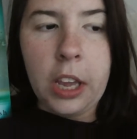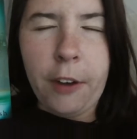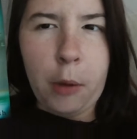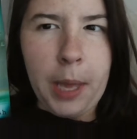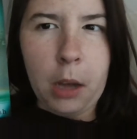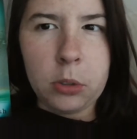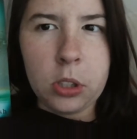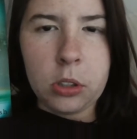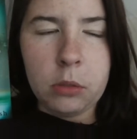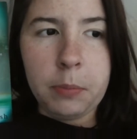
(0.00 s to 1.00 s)
if I'll be able
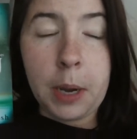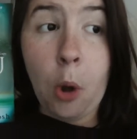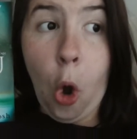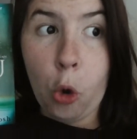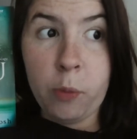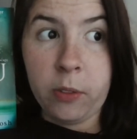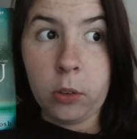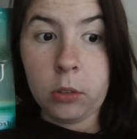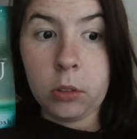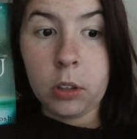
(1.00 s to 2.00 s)
to, but I'm
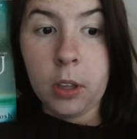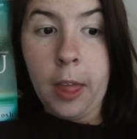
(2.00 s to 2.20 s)
hopeful.